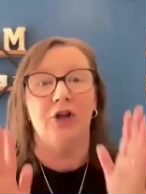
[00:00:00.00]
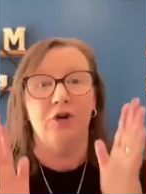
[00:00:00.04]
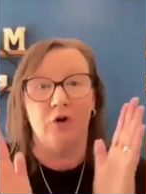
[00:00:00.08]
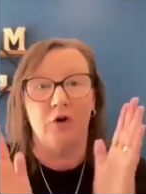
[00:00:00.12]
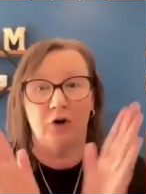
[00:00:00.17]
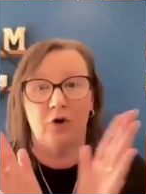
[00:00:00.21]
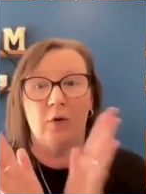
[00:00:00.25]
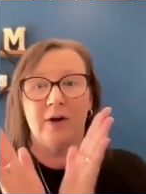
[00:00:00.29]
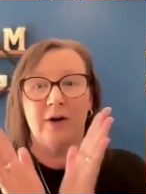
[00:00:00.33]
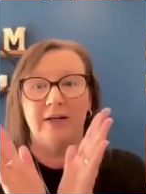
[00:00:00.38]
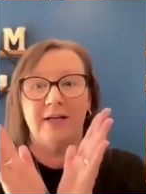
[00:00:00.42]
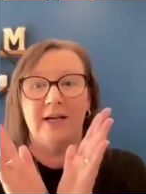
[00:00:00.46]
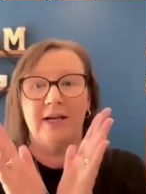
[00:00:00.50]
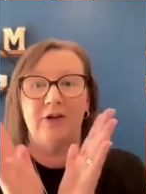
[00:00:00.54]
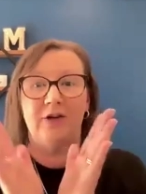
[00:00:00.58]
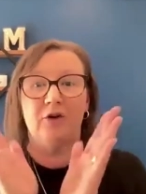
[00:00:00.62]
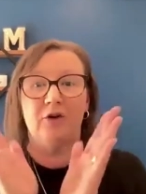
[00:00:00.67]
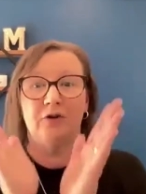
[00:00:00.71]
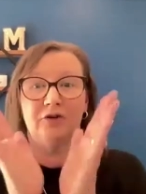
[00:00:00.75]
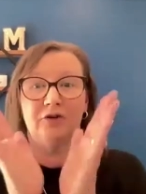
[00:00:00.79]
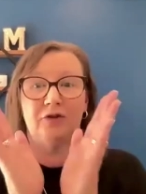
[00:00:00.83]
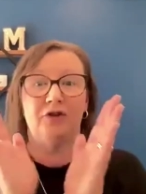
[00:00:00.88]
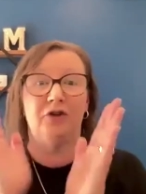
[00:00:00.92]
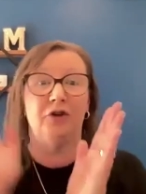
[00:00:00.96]
You're going to
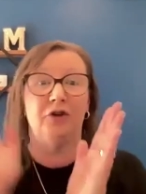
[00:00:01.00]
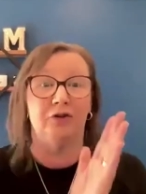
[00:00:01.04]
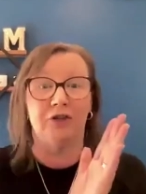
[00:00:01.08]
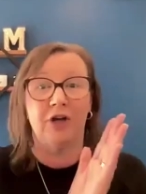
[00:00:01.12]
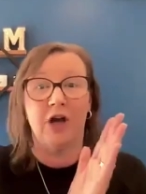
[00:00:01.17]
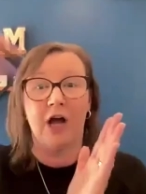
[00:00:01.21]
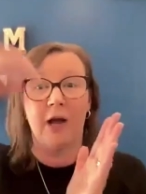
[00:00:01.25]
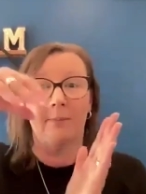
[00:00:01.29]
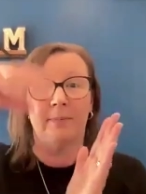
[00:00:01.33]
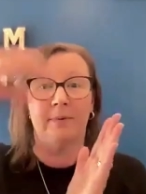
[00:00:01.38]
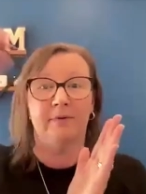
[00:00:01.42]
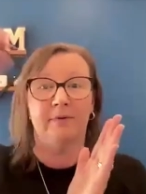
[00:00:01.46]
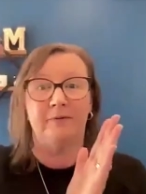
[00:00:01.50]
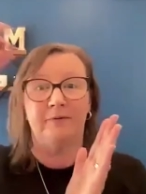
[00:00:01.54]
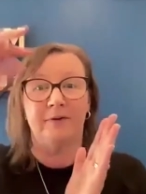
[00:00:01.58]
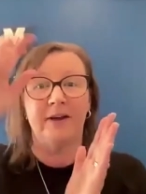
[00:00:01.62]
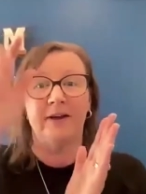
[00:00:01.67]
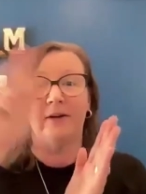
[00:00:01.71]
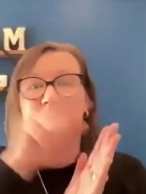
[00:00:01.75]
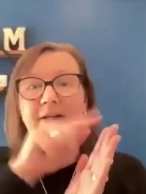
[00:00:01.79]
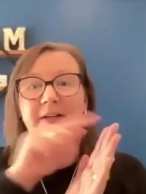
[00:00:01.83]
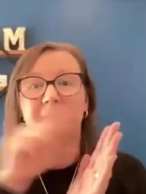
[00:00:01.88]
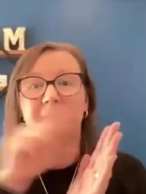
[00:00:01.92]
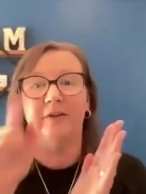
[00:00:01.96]
your top of
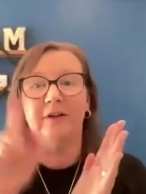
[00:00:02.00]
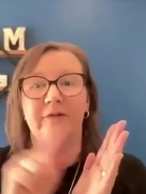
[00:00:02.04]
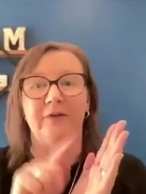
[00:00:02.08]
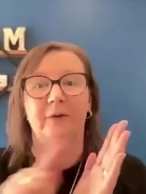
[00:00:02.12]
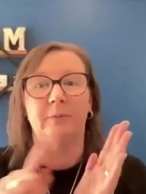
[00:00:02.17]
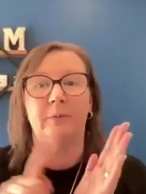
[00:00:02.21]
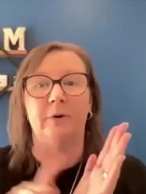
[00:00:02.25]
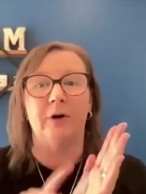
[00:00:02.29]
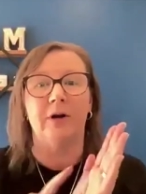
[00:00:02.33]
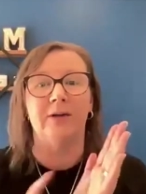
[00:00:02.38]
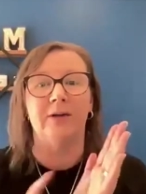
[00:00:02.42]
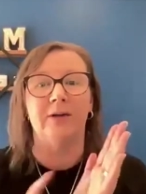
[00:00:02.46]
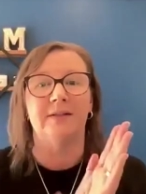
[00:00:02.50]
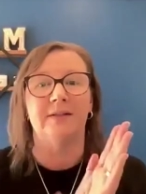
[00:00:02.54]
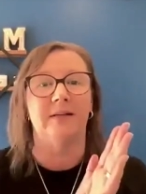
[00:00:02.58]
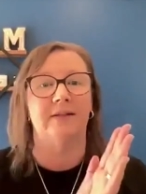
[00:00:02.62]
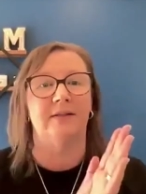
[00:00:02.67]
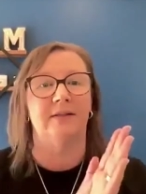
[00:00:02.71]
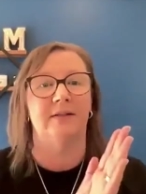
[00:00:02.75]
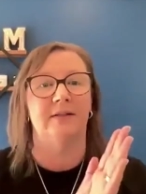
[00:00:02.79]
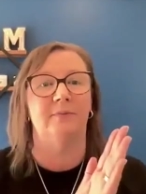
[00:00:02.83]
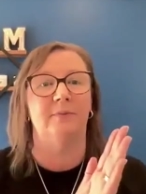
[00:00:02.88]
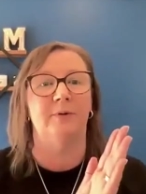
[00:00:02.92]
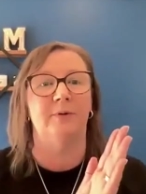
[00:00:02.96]
funnel, even if your
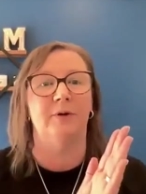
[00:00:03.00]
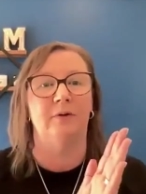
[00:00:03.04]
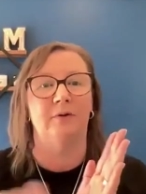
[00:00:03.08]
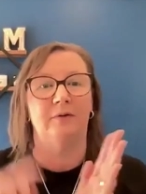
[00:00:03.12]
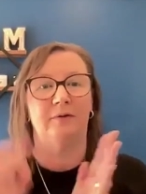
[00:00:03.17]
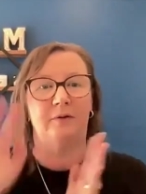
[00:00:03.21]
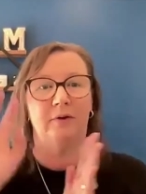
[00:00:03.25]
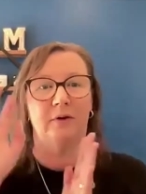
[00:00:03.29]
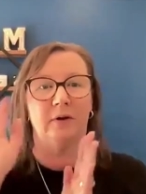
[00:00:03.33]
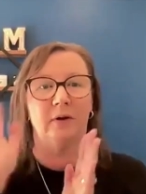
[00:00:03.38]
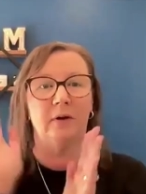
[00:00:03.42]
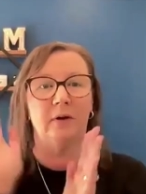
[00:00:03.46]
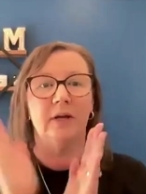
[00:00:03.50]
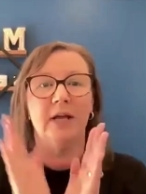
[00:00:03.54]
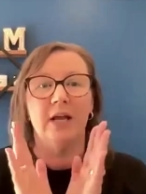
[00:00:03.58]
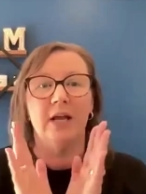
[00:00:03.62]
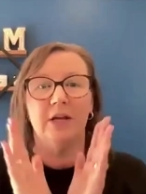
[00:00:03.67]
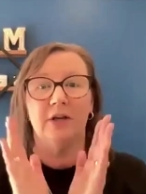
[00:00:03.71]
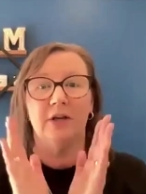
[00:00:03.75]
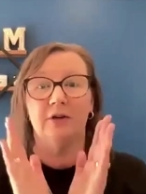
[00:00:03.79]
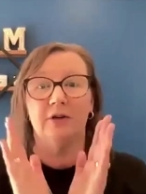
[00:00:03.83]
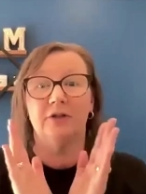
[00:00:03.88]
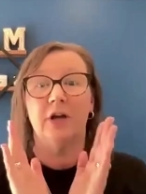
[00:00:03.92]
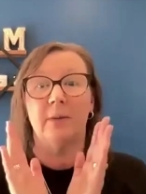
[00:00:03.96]
process is beautiful,
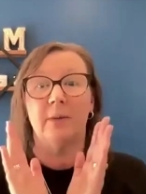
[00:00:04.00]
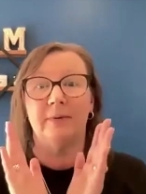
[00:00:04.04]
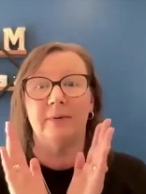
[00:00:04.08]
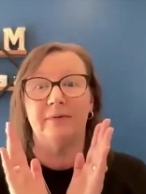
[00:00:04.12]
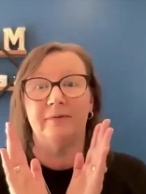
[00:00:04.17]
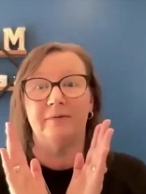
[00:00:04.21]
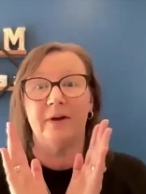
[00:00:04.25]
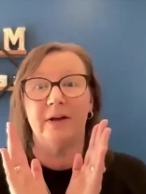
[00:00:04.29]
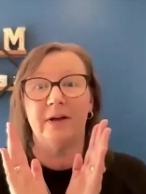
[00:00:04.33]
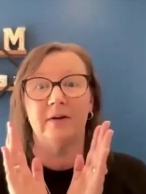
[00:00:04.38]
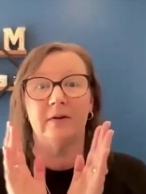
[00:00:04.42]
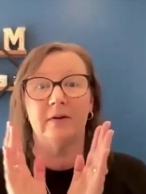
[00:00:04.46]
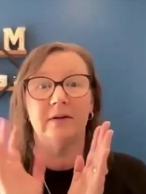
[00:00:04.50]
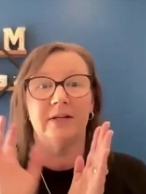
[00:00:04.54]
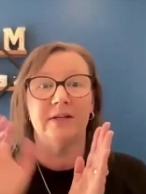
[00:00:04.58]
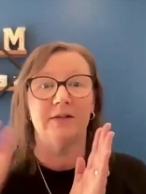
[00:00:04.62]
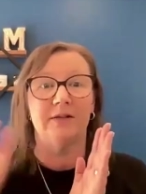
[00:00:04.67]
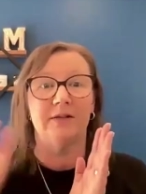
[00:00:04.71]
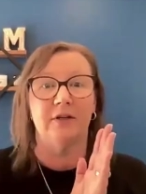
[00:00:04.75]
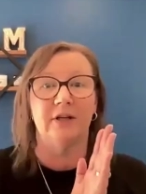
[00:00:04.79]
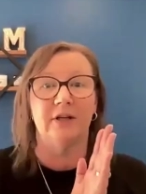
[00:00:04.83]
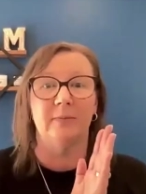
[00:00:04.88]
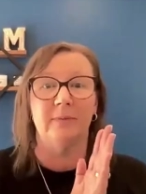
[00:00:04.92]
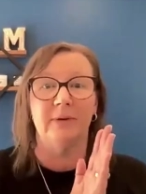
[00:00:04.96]
your top of funnel
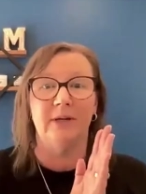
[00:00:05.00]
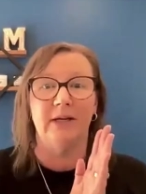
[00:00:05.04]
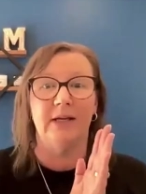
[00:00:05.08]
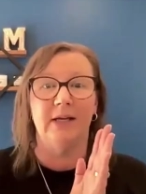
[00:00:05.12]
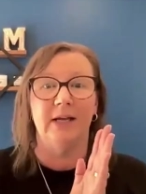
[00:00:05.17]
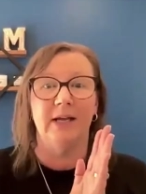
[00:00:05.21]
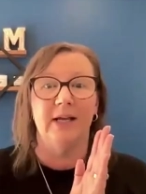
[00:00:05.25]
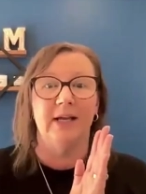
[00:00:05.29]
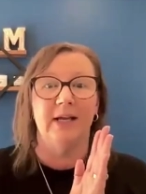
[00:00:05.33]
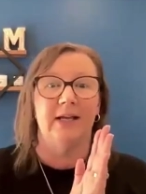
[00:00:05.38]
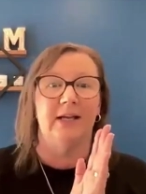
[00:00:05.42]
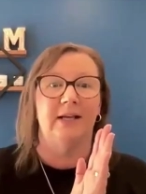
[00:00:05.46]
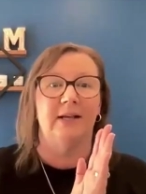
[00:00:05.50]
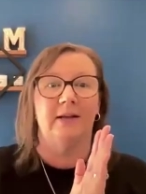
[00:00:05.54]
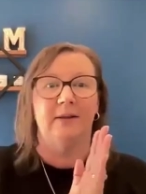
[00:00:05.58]
is going to be